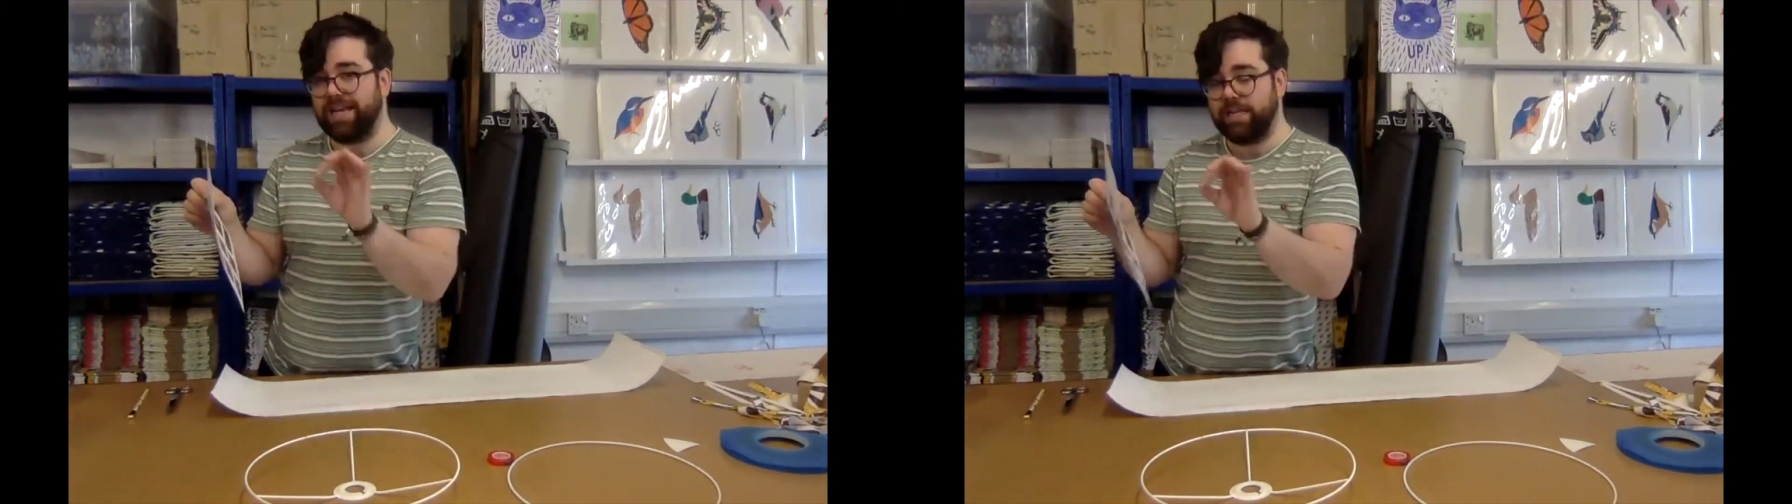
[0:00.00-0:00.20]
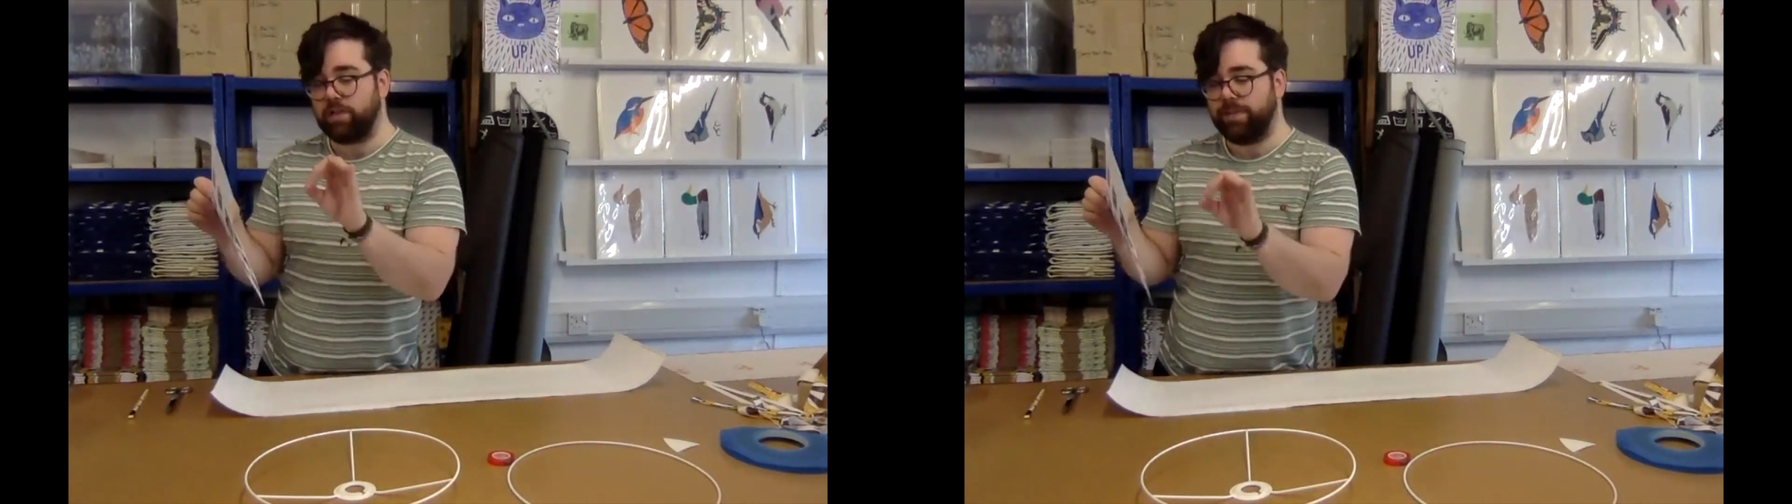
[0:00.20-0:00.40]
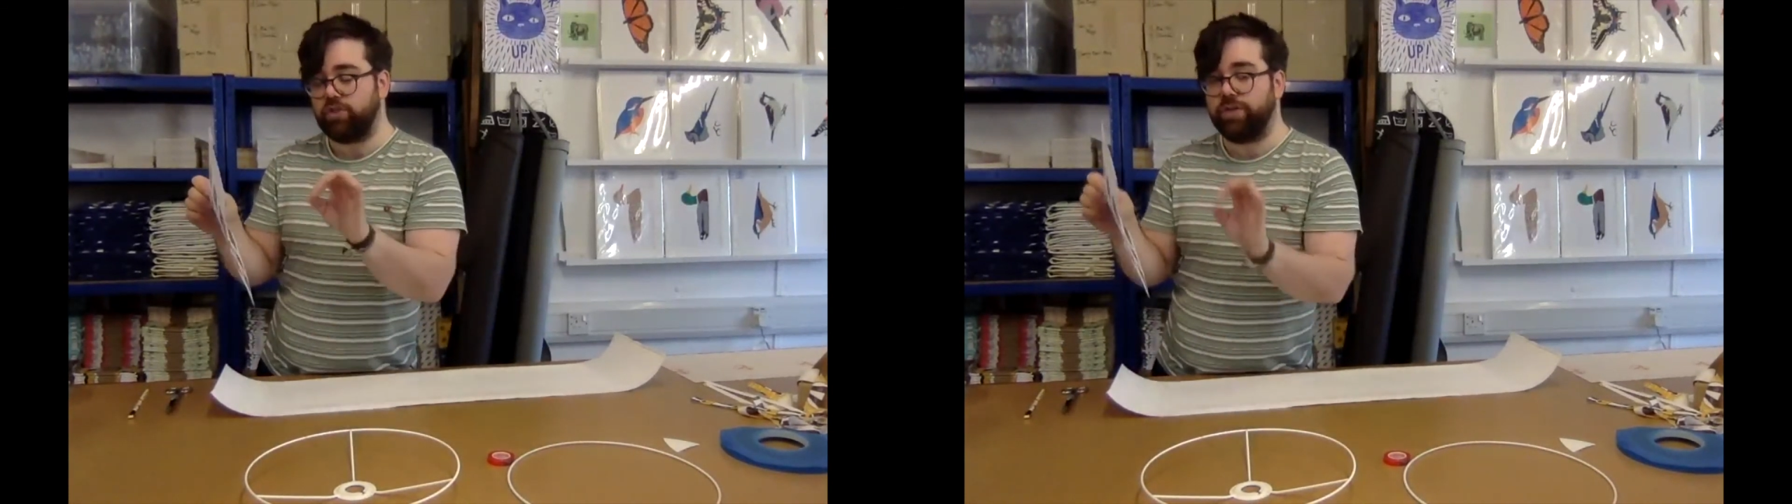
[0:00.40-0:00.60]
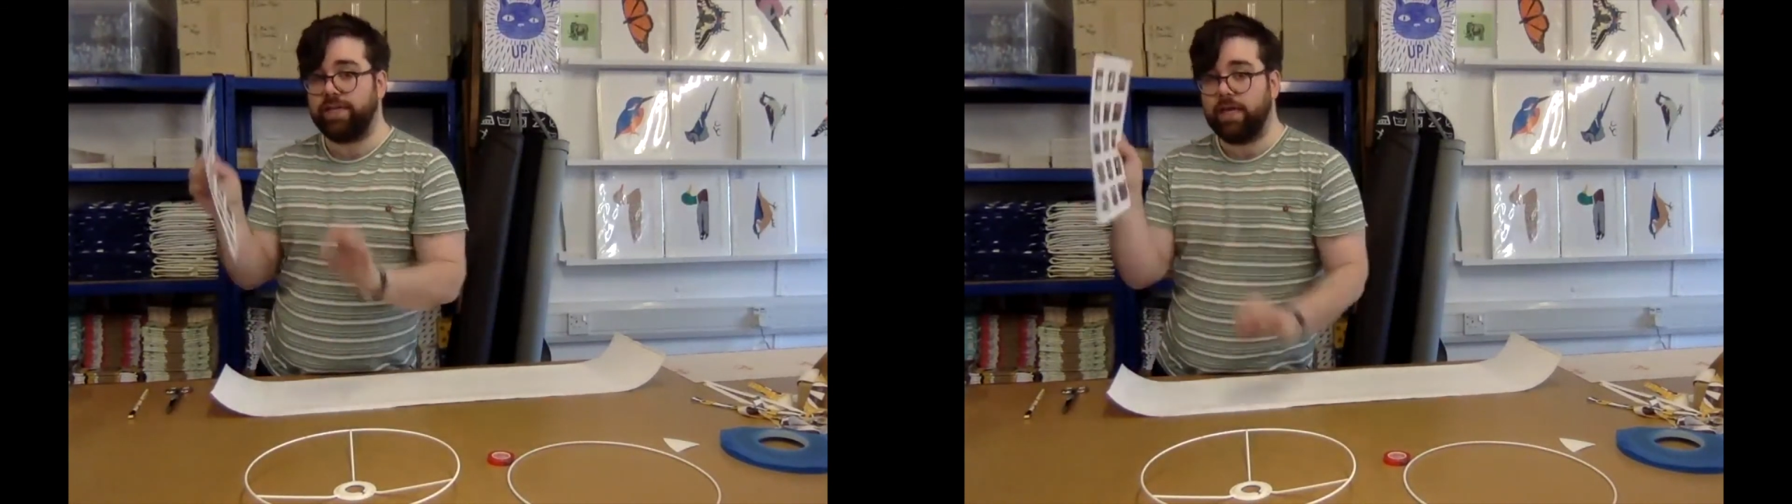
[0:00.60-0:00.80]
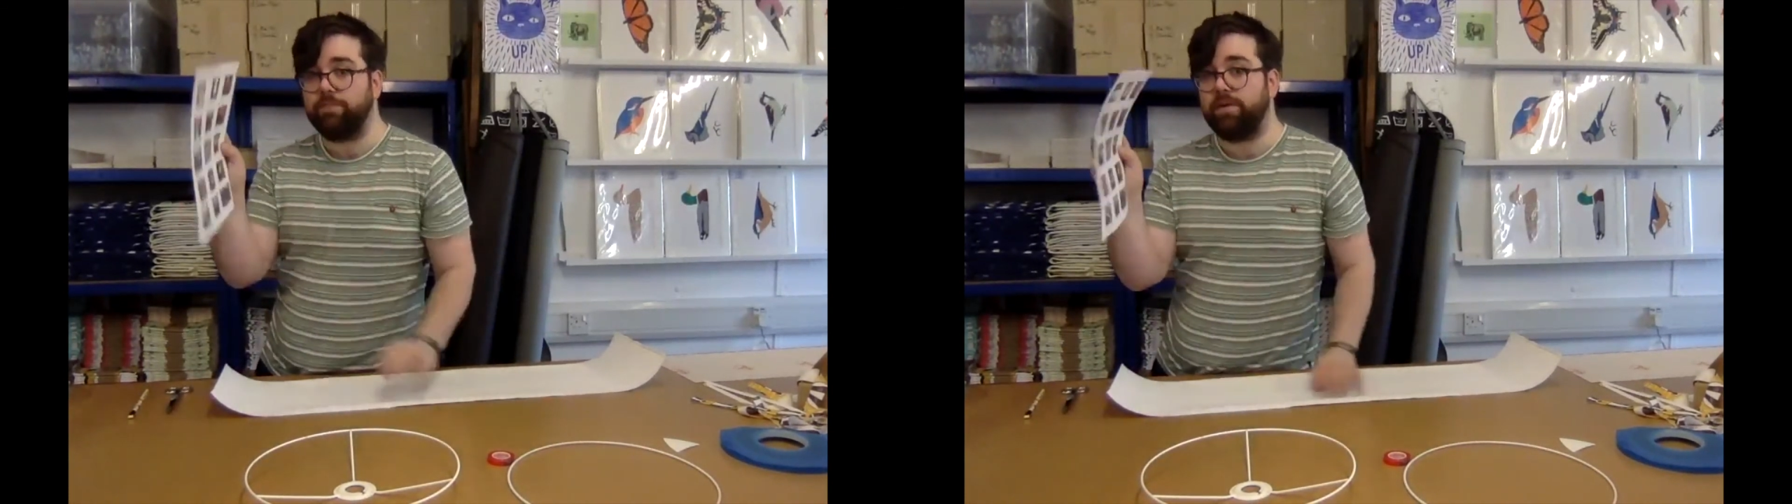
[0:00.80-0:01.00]
a little bit
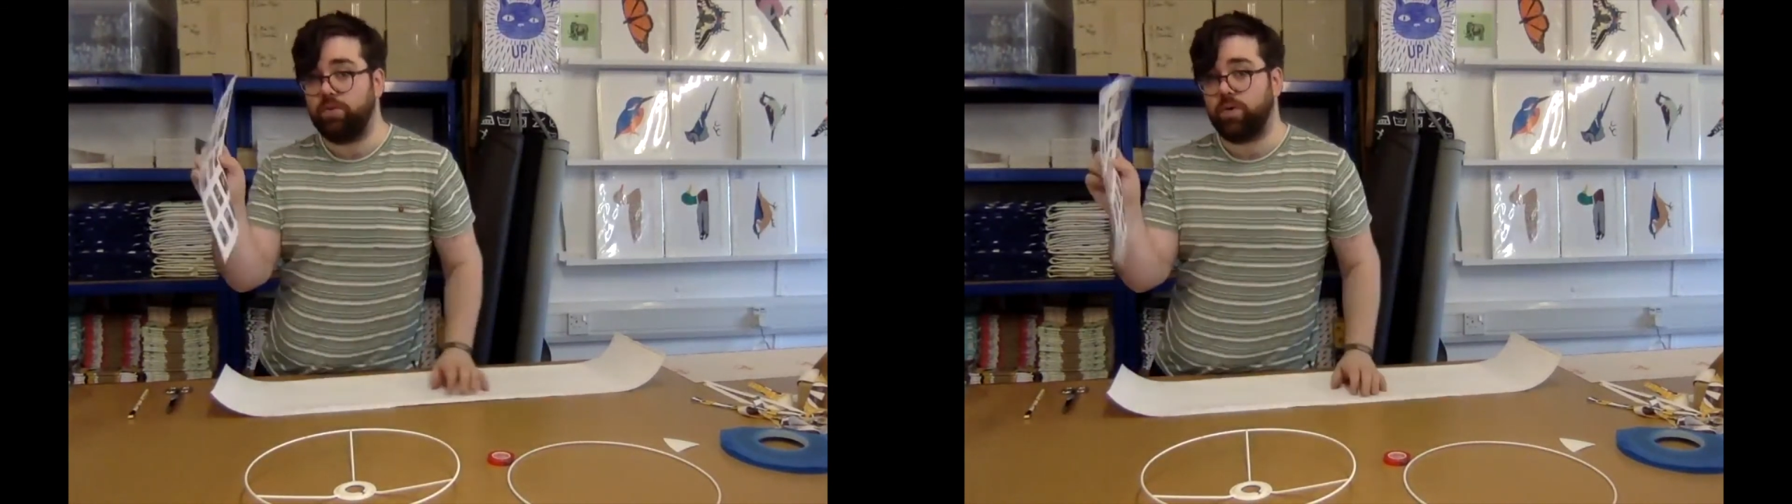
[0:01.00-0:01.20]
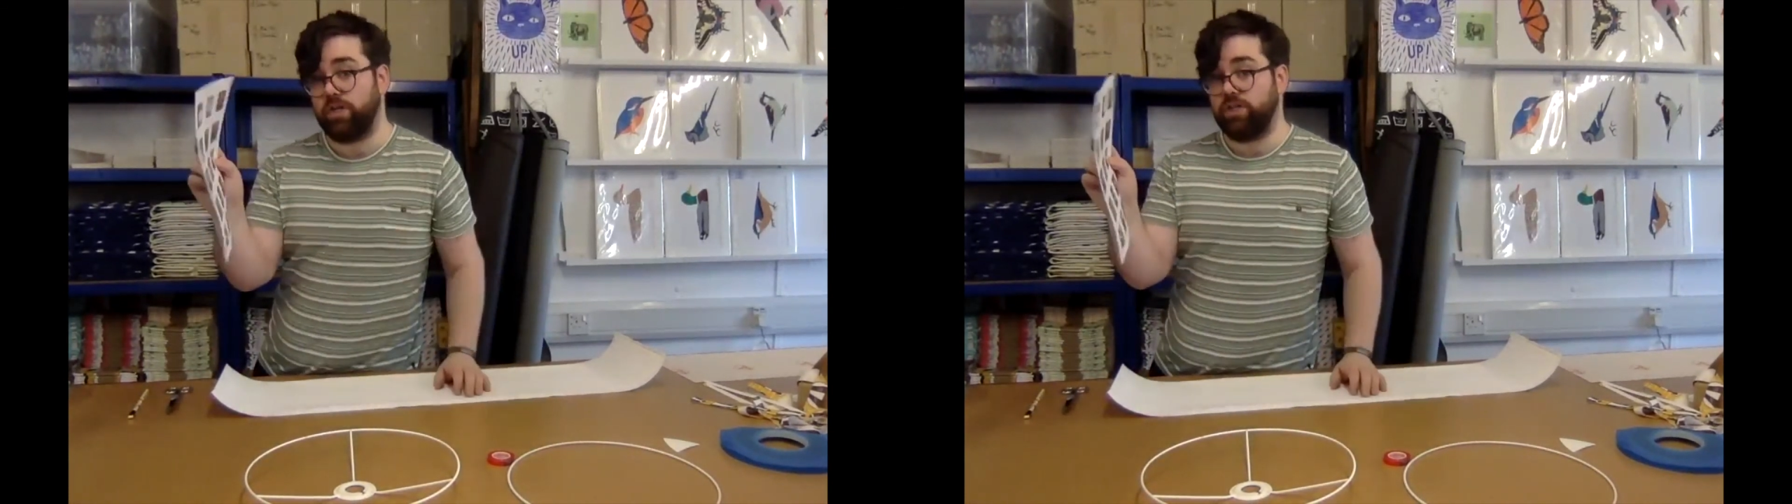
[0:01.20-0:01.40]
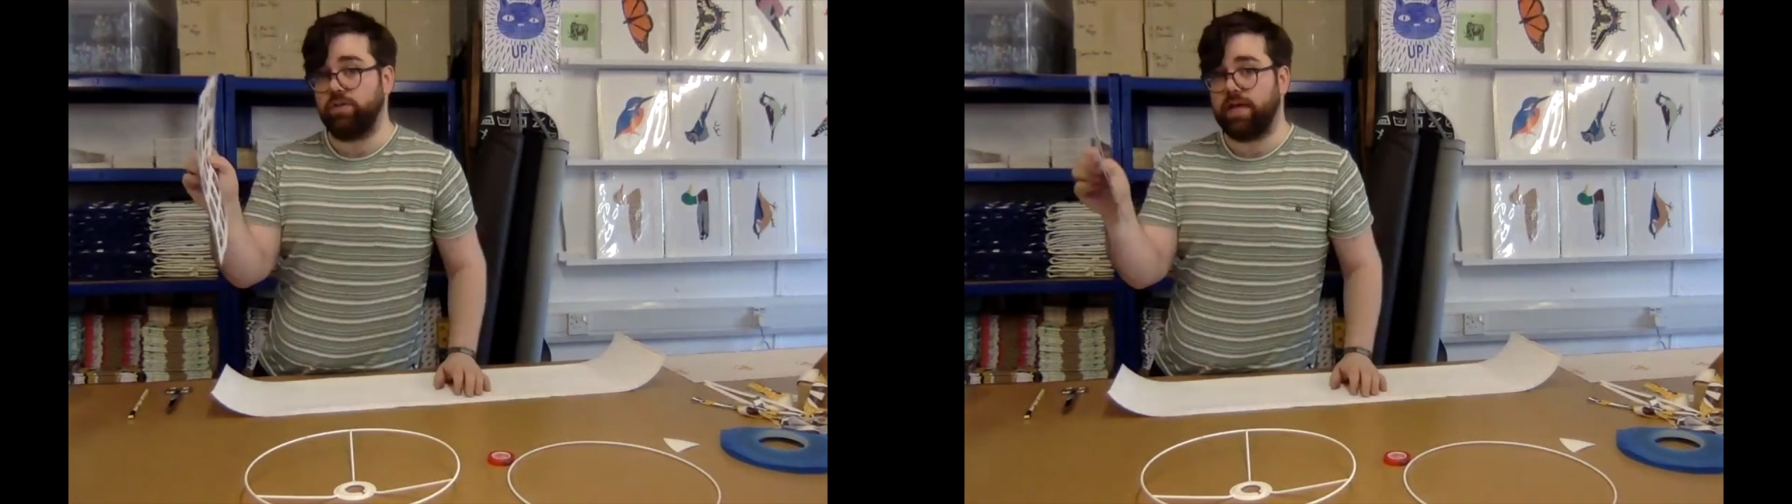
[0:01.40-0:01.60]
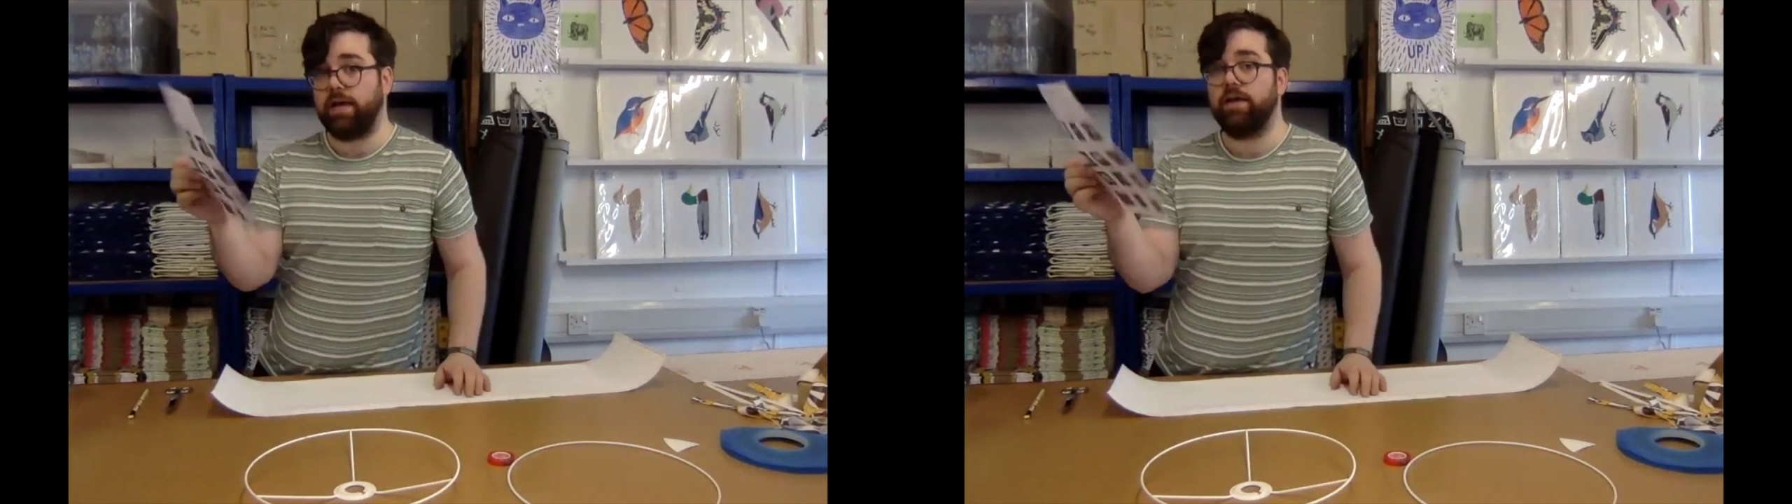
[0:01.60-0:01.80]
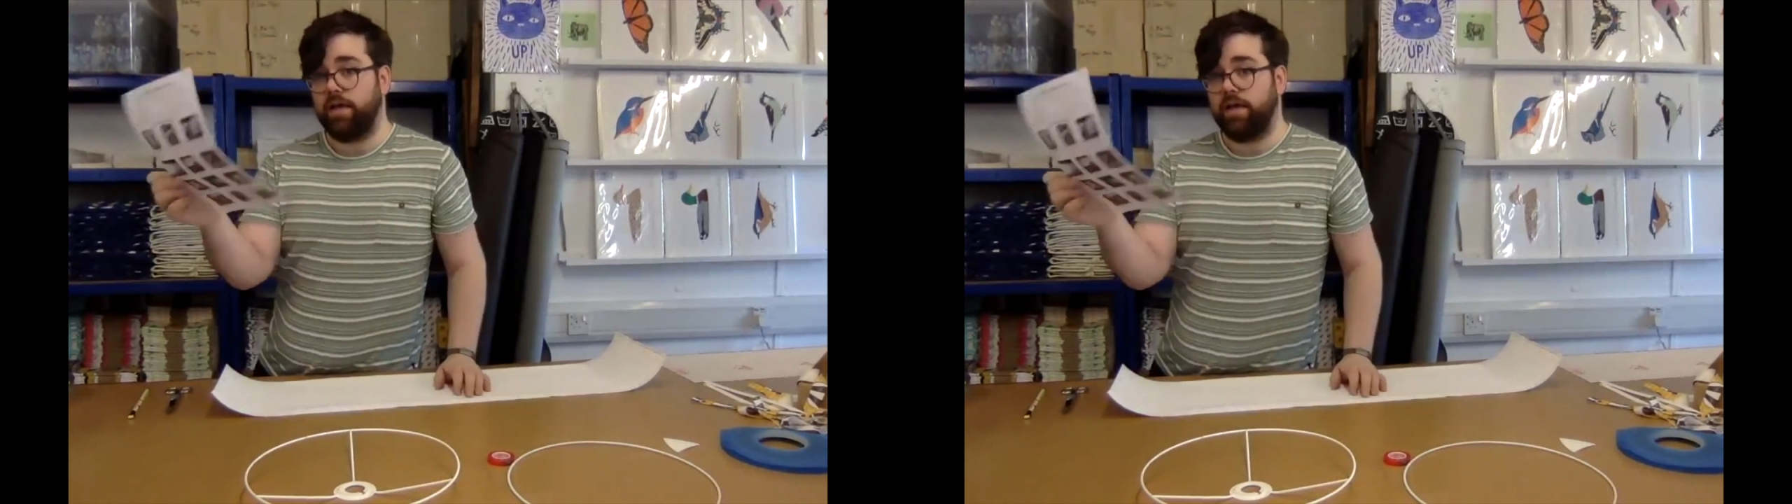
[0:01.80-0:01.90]
trickier, but if you want to do that,